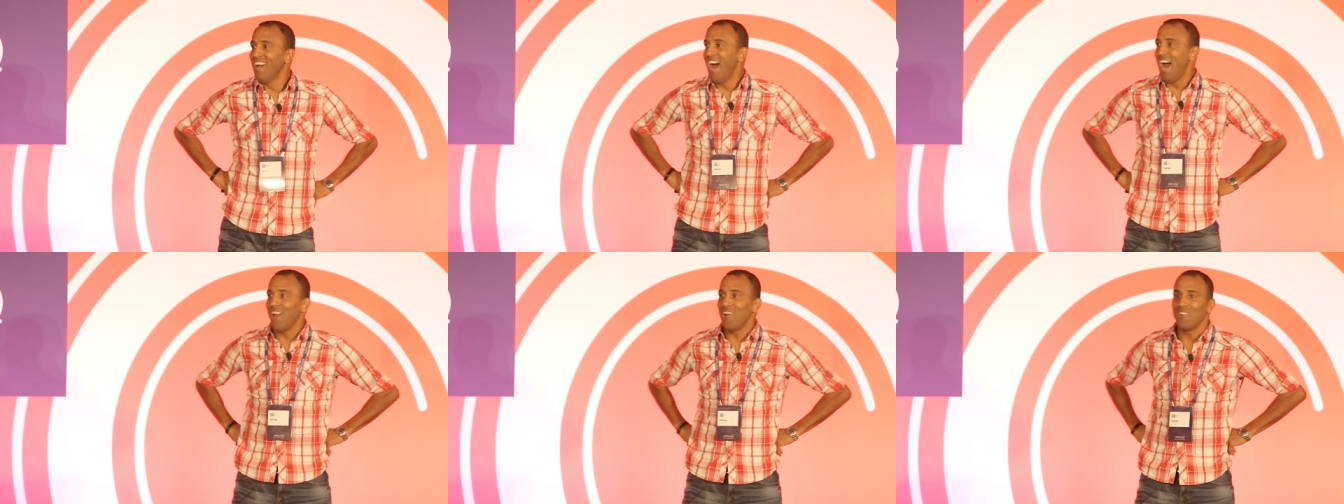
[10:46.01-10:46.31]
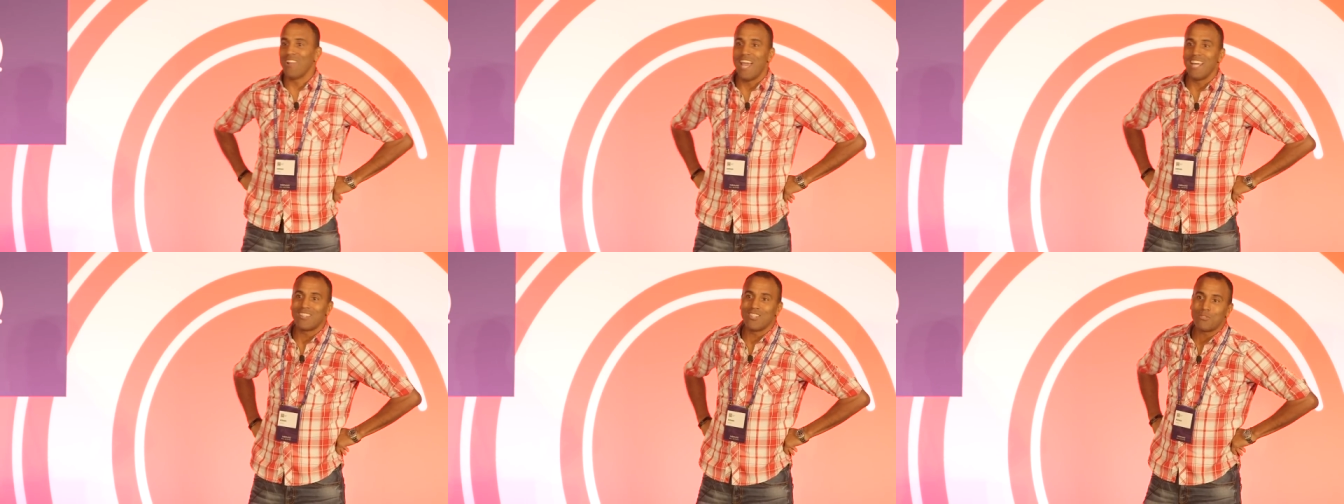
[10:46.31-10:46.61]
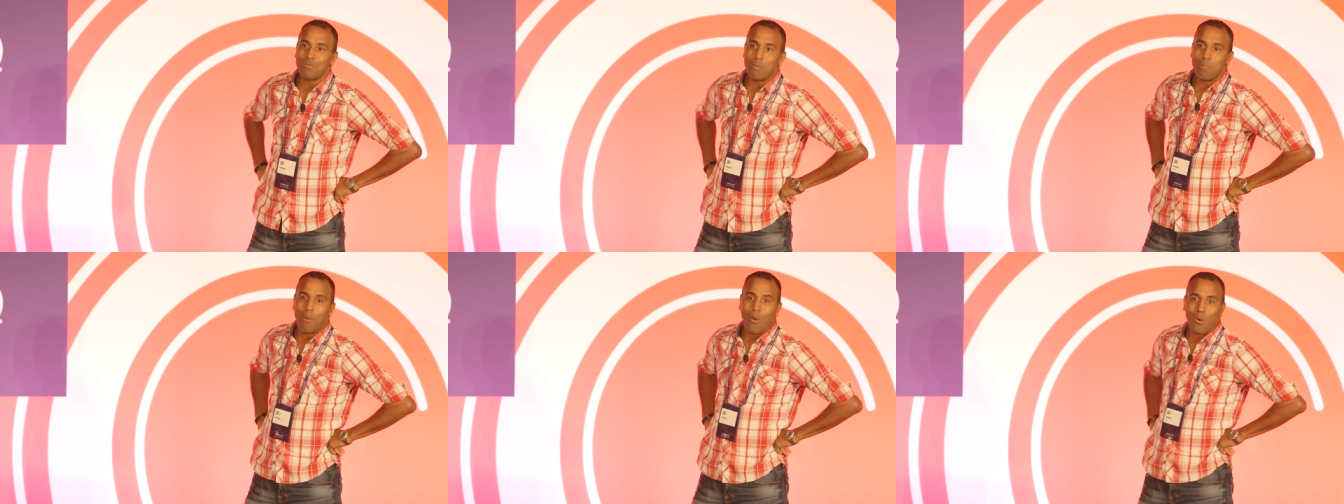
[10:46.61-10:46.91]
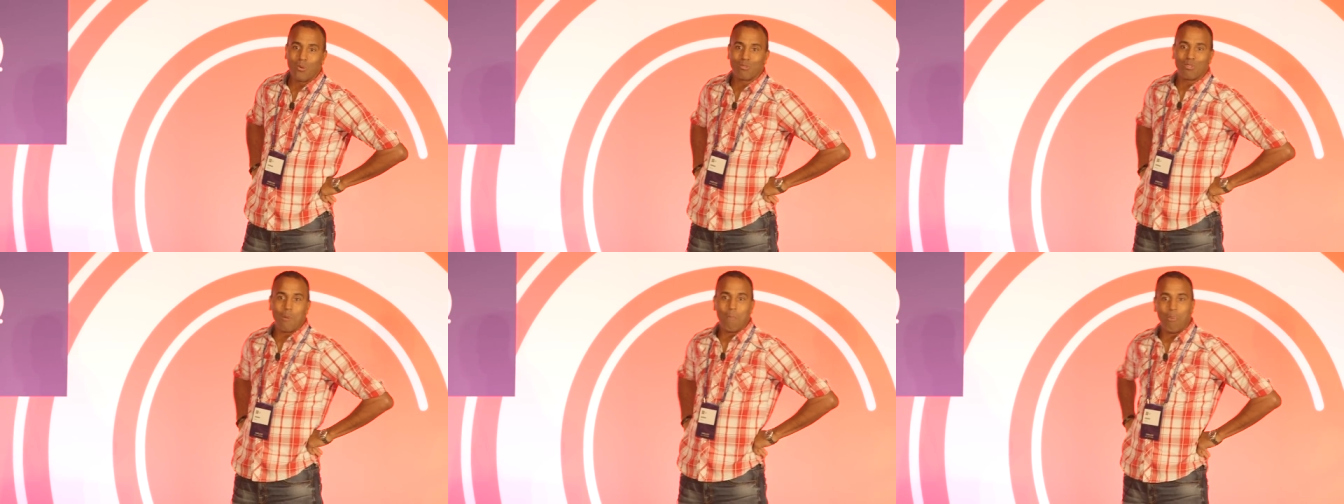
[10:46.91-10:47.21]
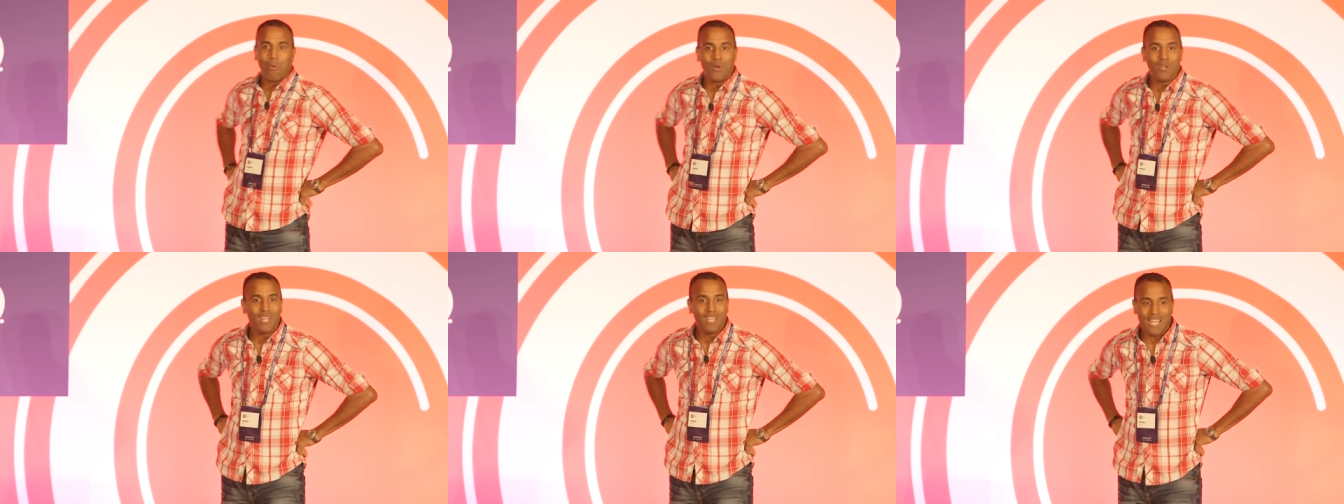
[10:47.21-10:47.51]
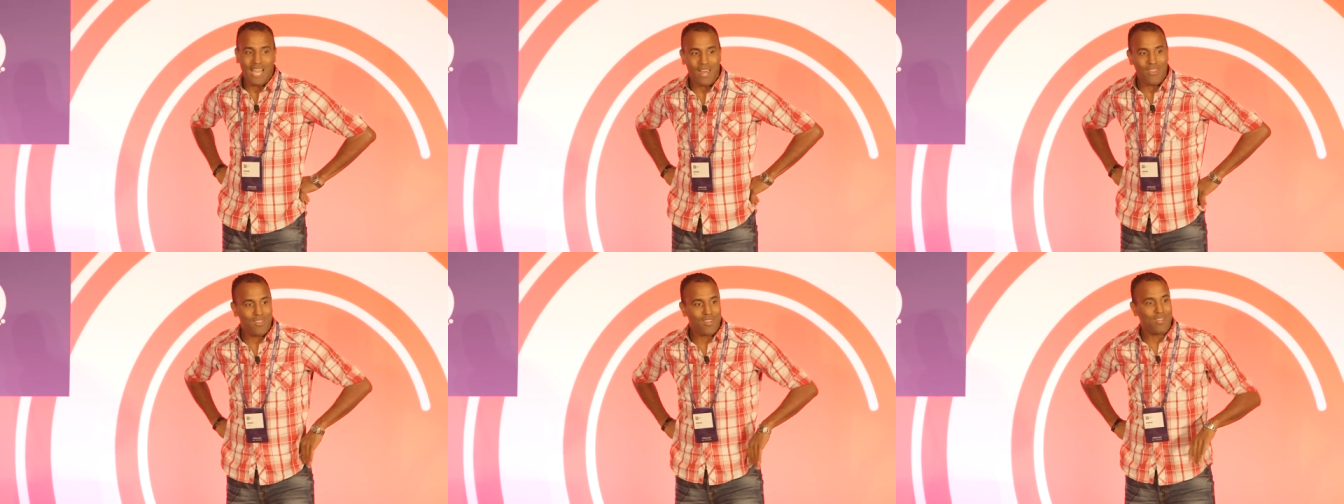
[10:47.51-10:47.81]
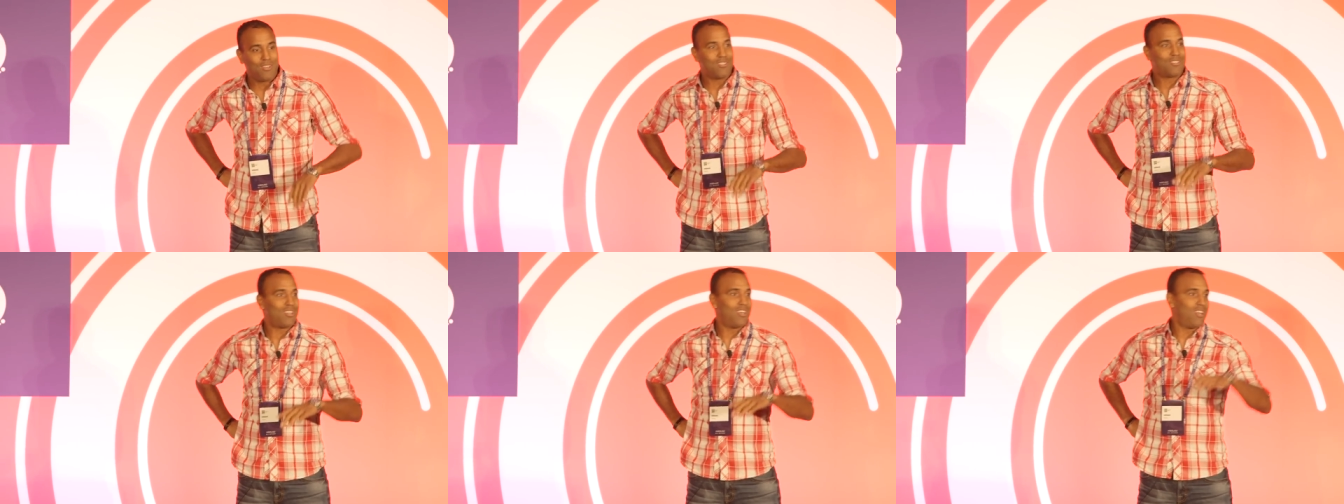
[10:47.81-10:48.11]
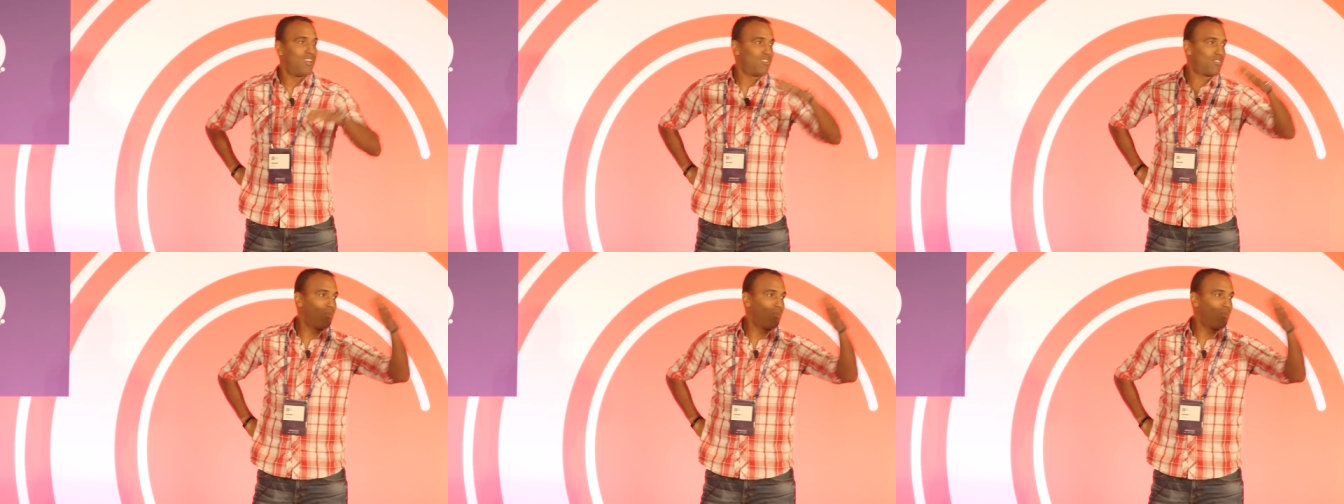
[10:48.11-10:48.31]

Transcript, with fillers: I don't like this proposal I'm putting together to,